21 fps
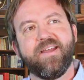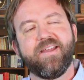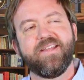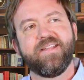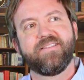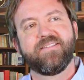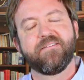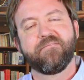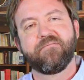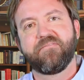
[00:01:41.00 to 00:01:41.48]

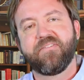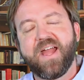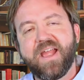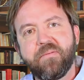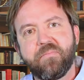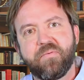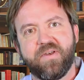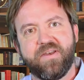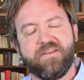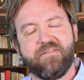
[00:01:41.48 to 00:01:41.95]
It's a
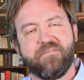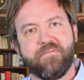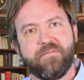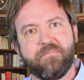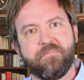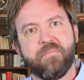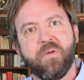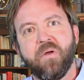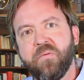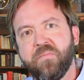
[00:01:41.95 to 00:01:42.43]
vibrant
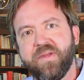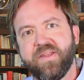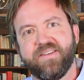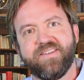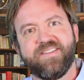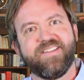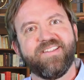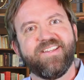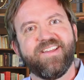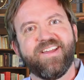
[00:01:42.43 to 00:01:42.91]

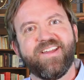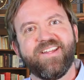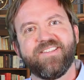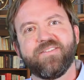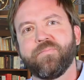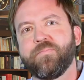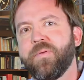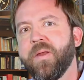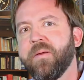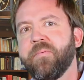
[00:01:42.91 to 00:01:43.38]
moment.
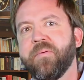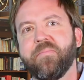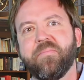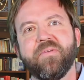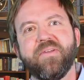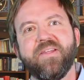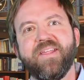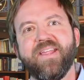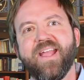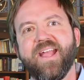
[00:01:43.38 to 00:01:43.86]
It's
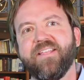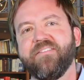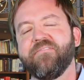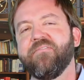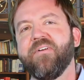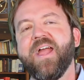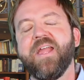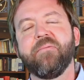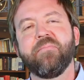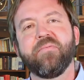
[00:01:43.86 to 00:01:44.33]
probably as
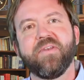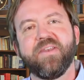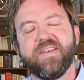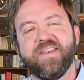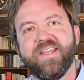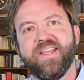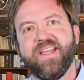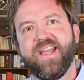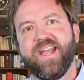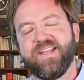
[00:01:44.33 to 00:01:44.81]
vibrant
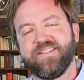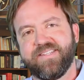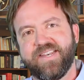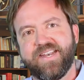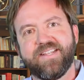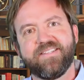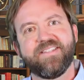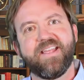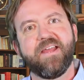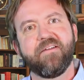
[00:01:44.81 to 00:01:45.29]
as it
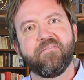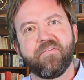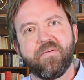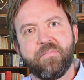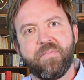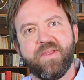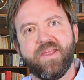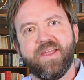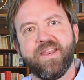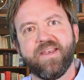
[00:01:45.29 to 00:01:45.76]
has ever
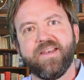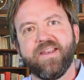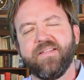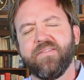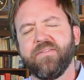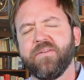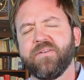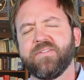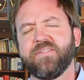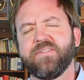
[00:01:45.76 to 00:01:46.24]
been.
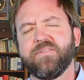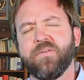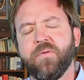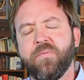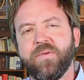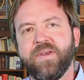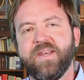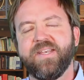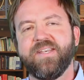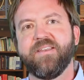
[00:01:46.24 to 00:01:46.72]
And there's so
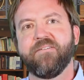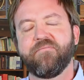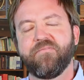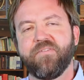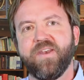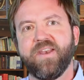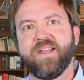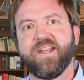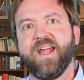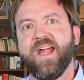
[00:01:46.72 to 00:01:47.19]
many
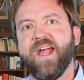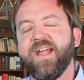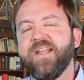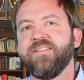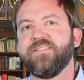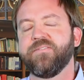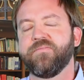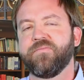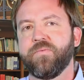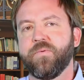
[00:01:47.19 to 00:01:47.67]
different
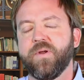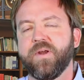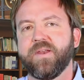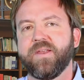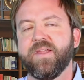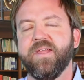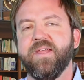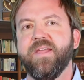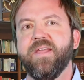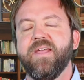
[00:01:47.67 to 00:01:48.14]
kinds of
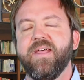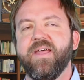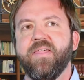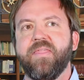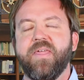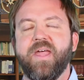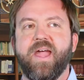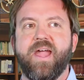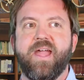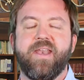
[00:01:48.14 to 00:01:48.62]
work
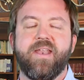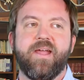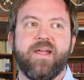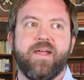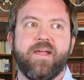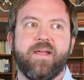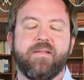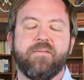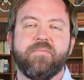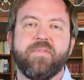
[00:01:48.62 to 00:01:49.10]
that
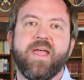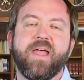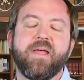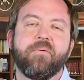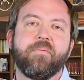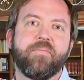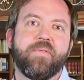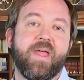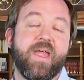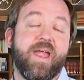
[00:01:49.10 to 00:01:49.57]

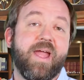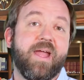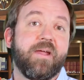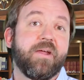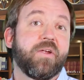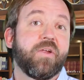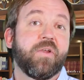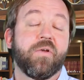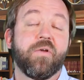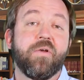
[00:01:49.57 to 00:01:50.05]

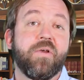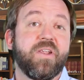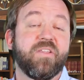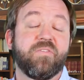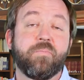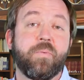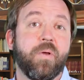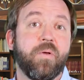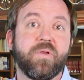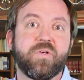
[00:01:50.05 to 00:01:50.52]
occur
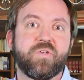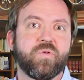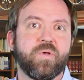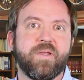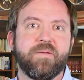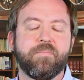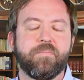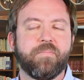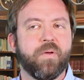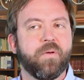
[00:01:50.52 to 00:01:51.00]
as
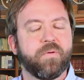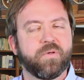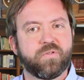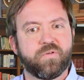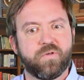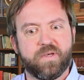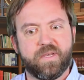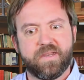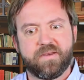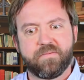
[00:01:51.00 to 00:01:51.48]
poetry.
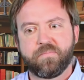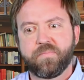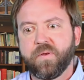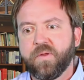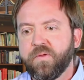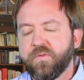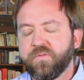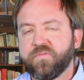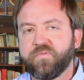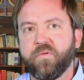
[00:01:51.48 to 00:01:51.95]
Poetry in
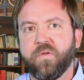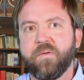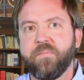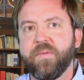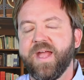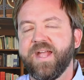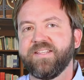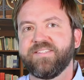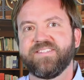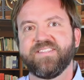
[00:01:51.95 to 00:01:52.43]
prose
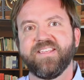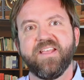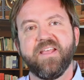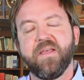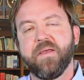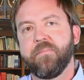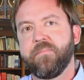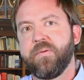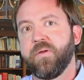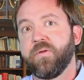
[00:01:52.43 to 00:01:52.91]
formats,
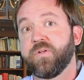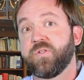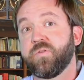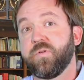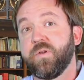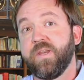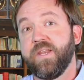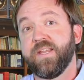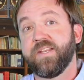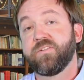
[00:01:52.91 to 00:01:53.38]

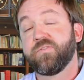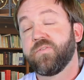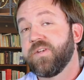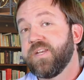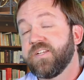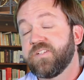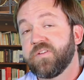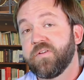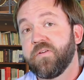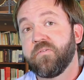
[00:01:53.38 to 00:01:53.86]
poetry in
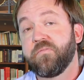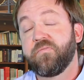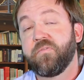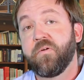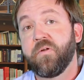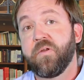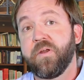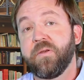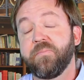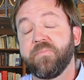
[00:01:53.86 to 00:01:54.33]
traditional
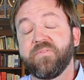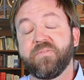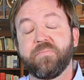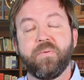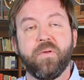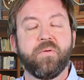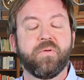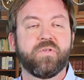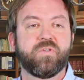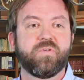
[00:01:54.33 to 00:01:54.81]
forms,
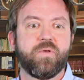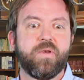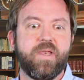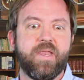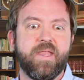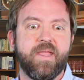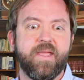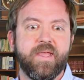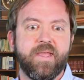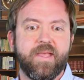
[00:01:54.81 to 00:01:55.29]
poetry